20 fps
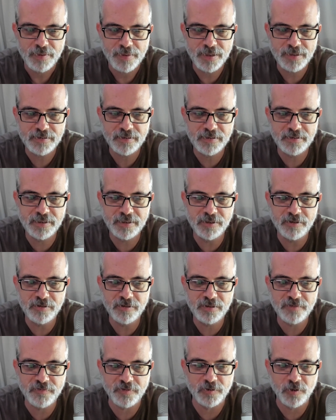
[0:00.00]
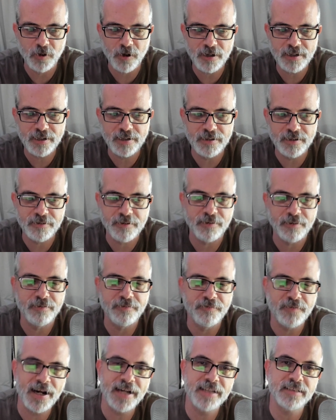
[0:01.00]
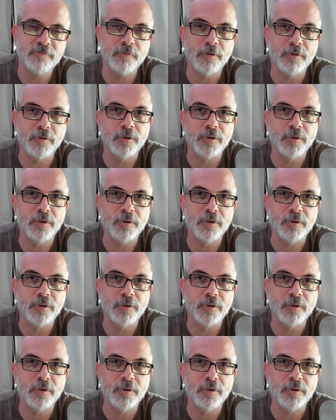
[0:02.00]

this is used for logging into the device with